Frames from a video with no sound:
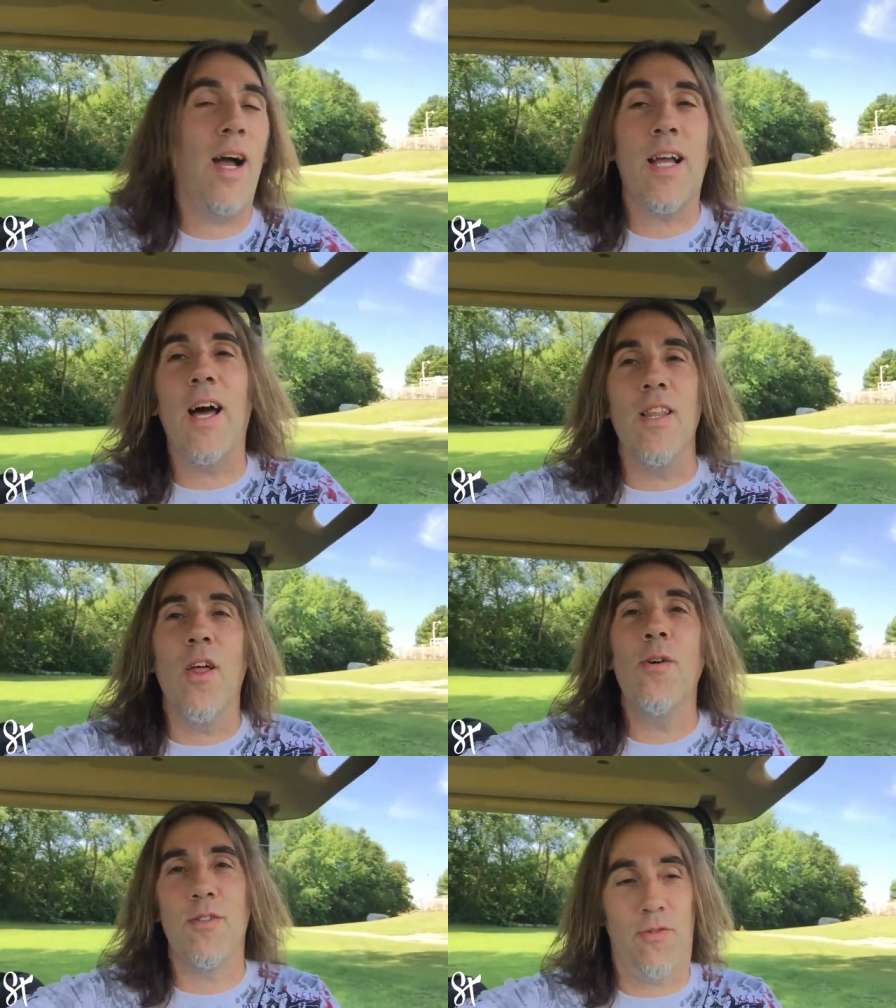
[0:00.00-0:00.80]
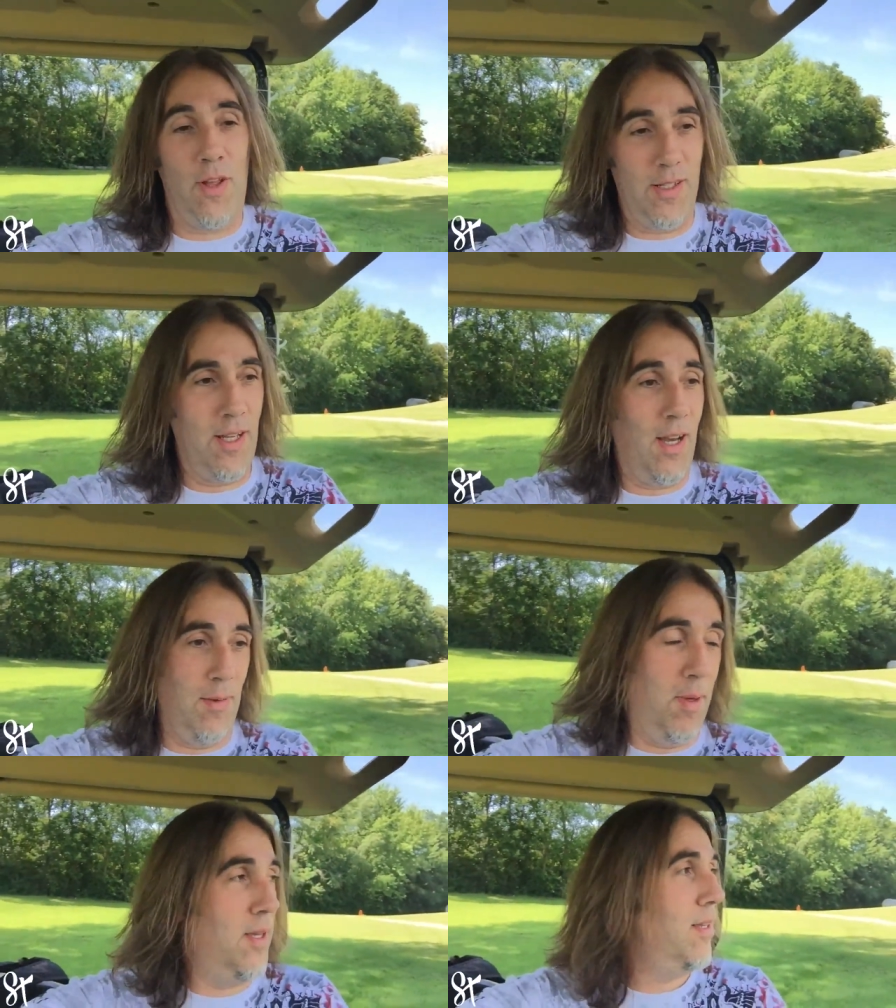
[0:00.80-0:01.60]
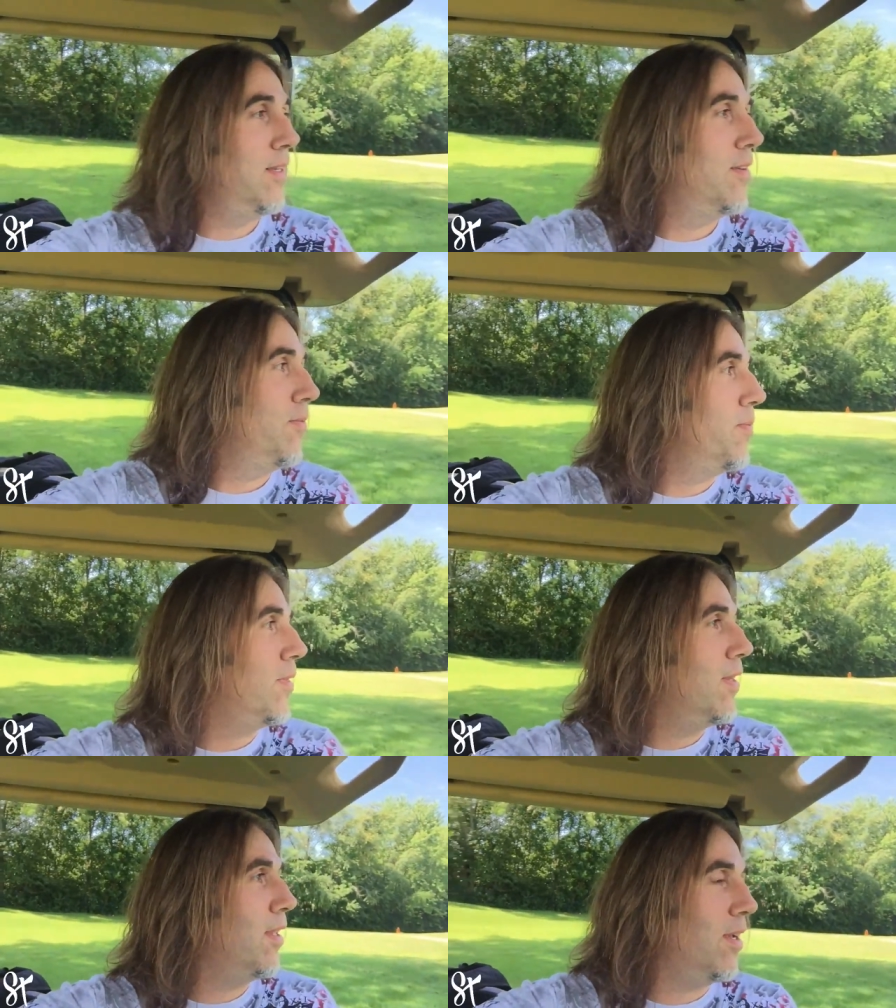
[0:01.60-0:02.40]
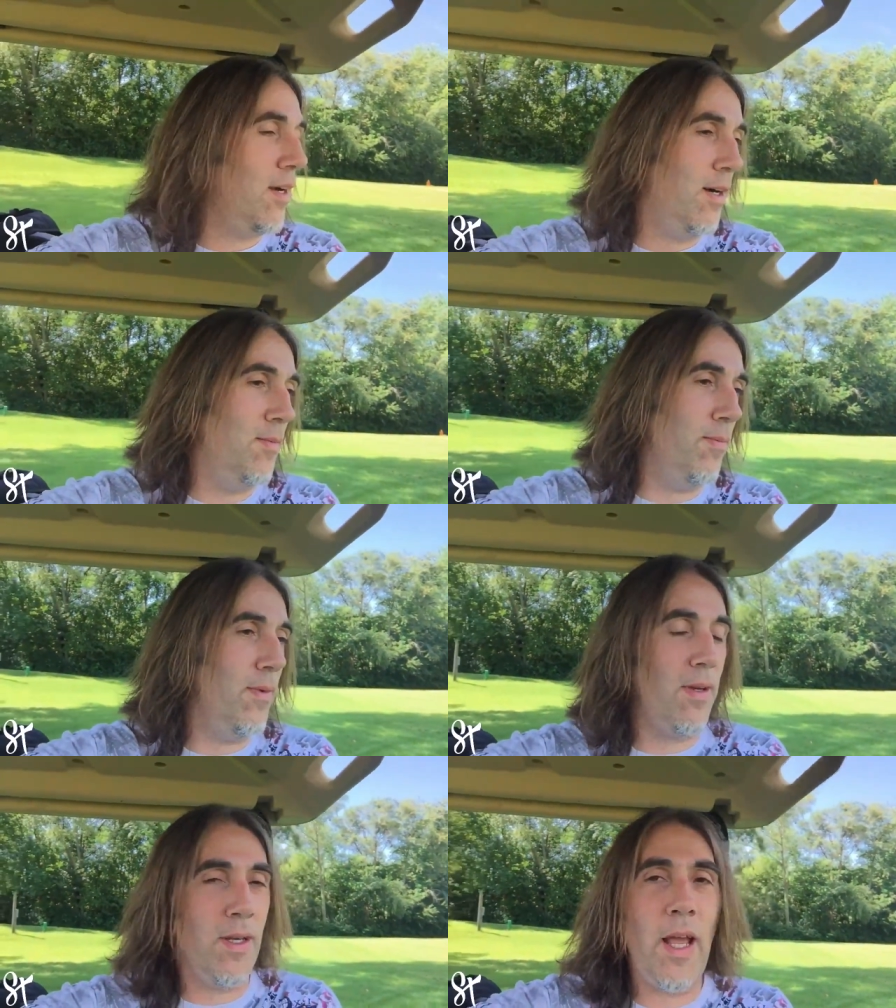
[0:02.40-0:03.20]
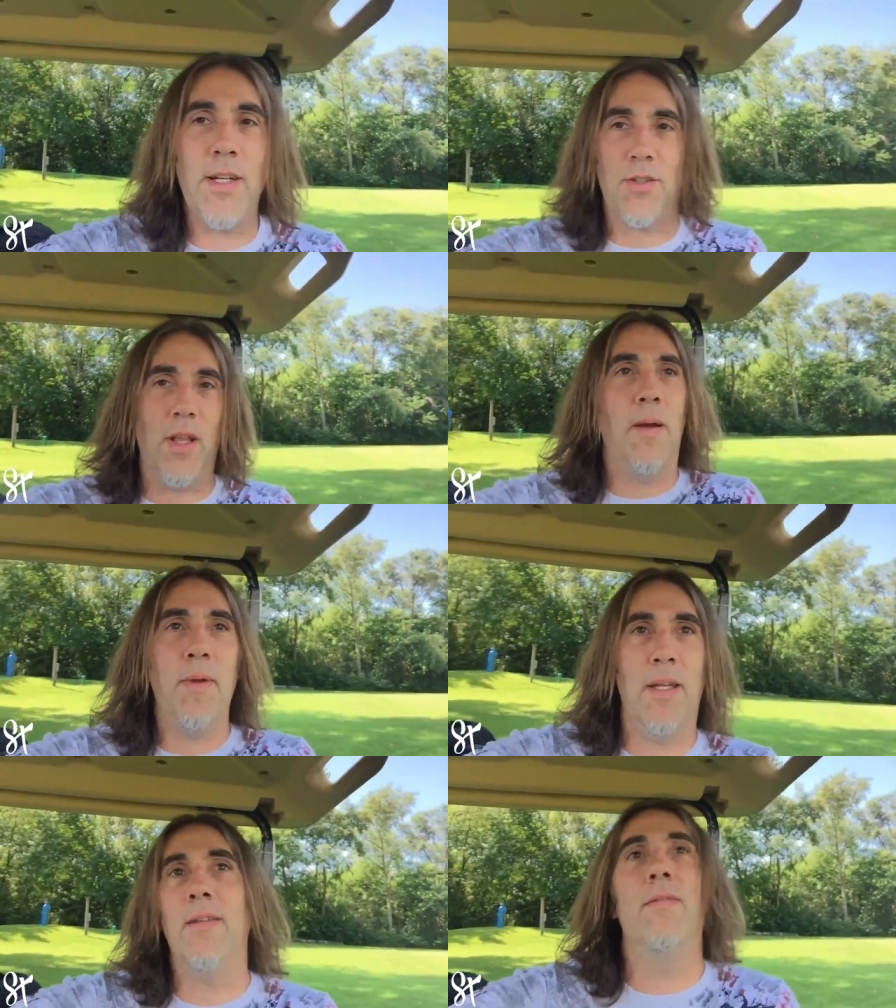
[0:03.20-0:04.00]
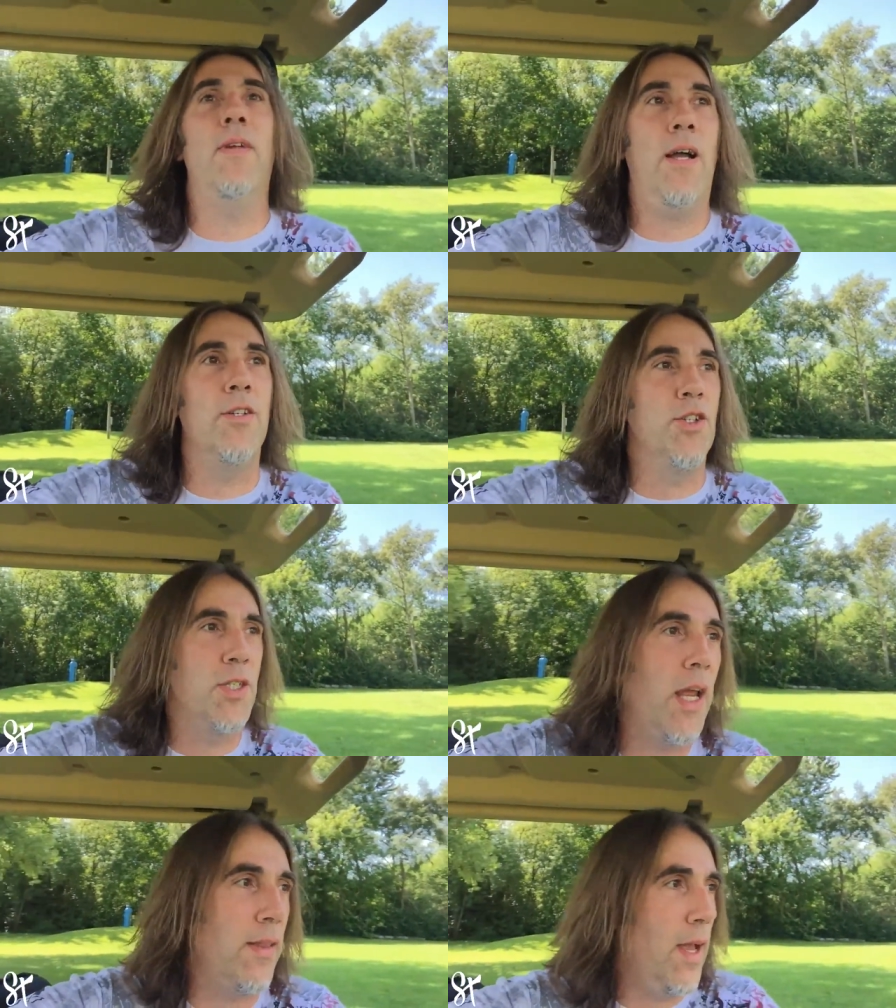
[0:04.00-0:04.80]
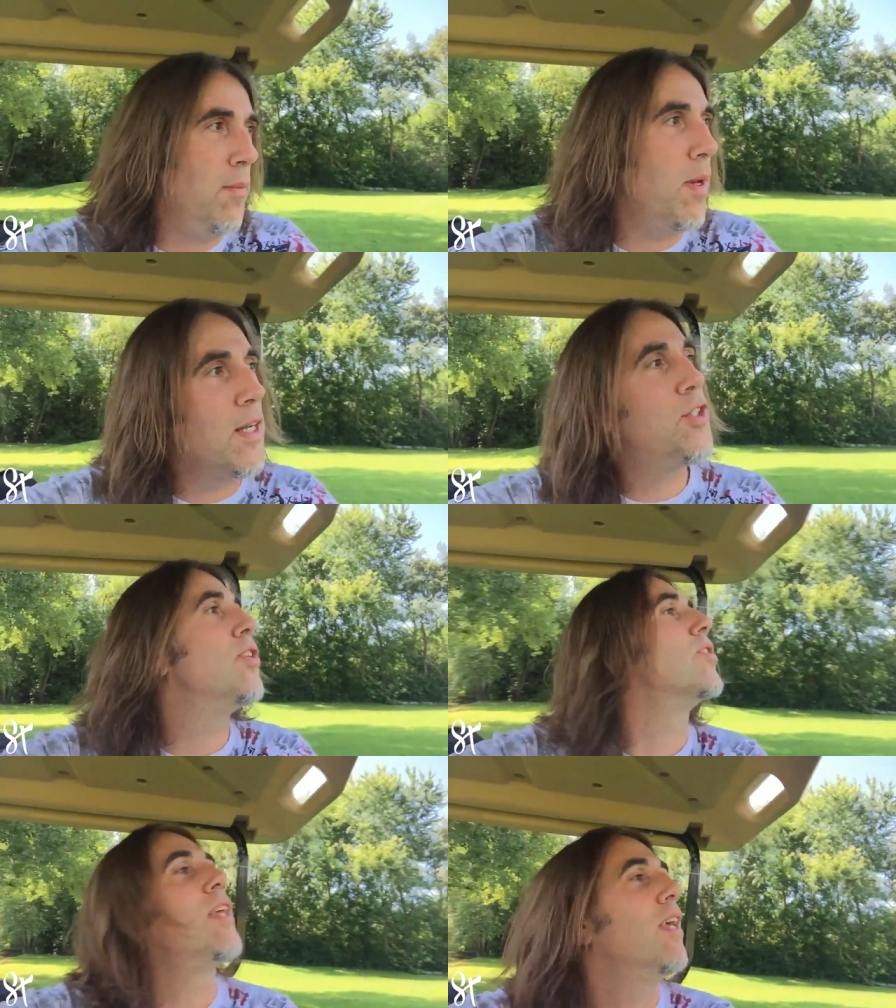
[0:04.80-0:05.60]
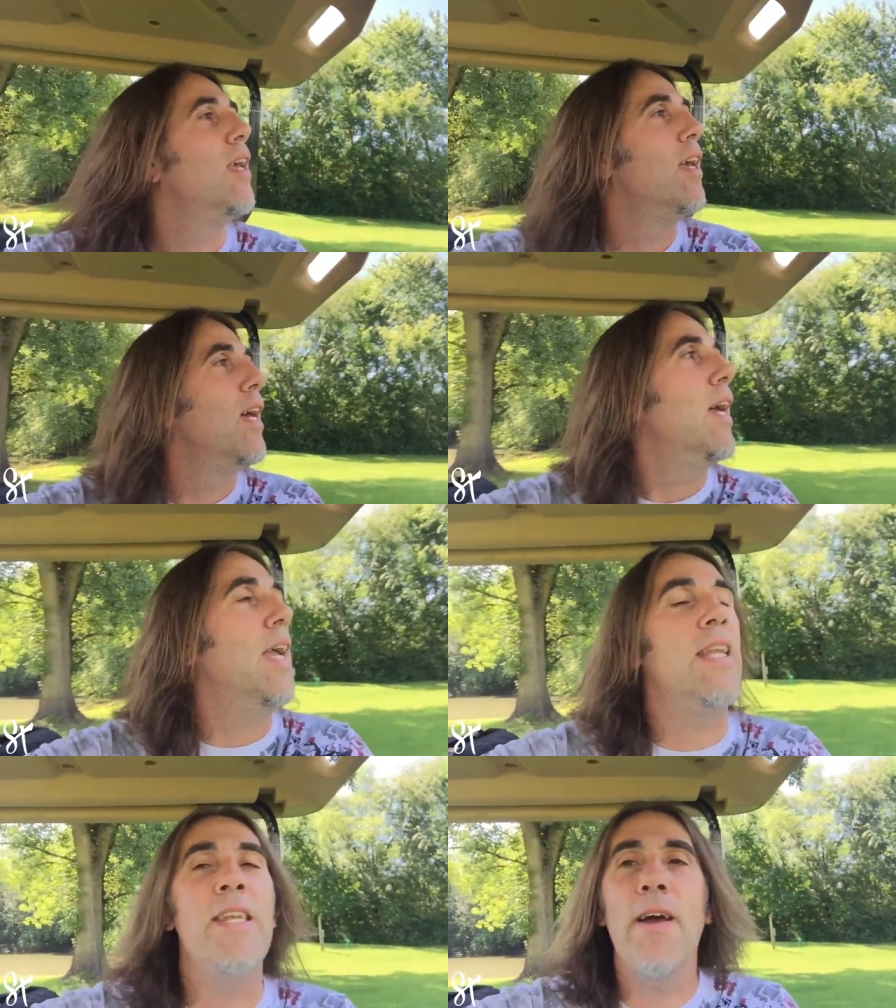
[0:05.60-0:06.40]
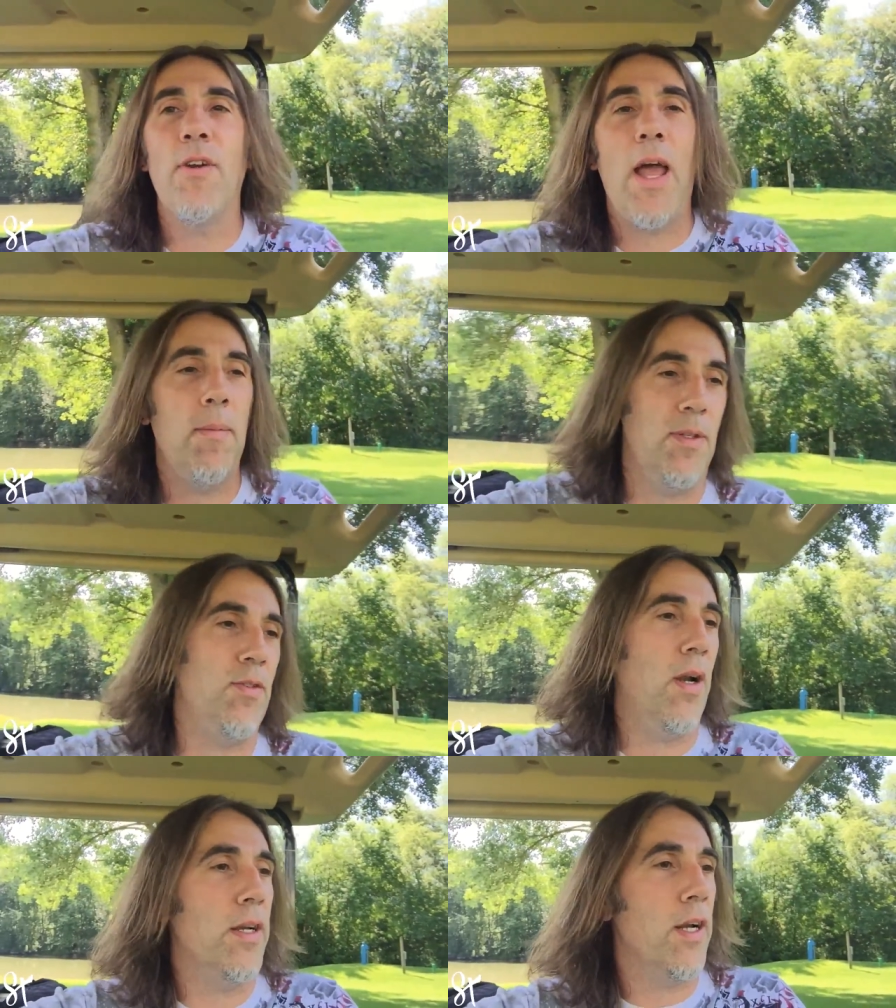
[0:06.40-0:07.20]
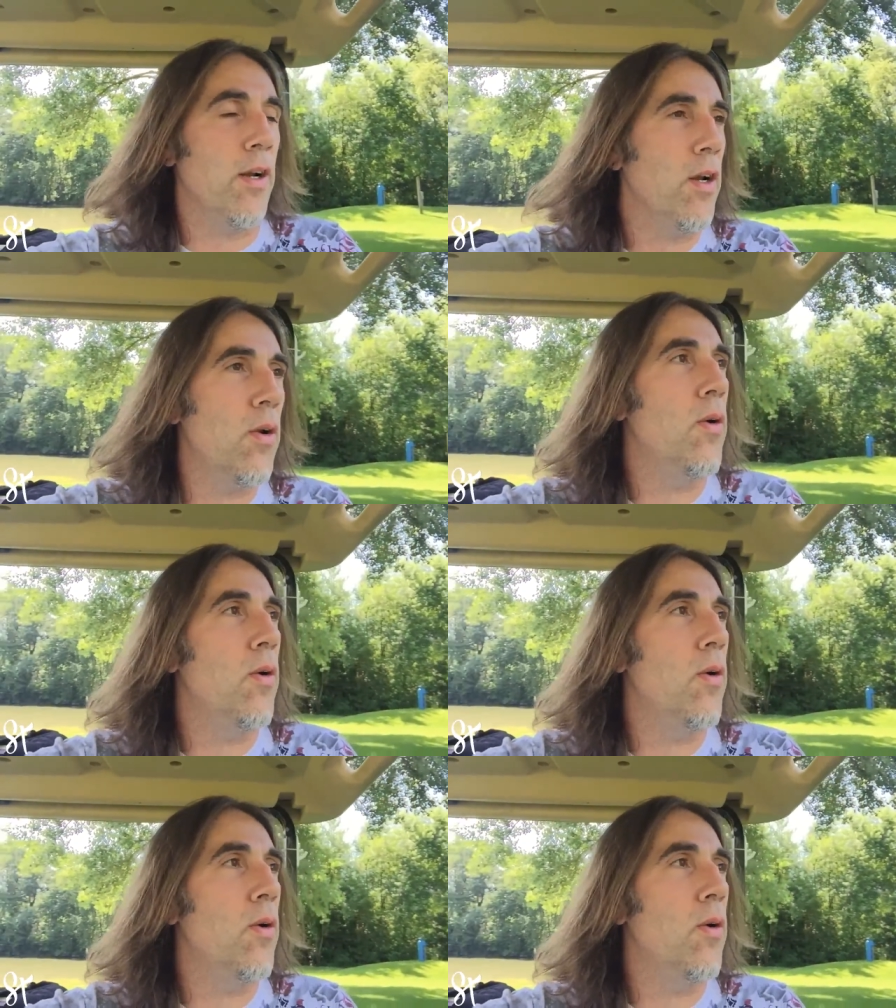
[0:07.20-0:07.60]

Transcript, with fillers: I got loads of flight time. Um, naturally, I mean, I understand that, but it's just, it never happens around here.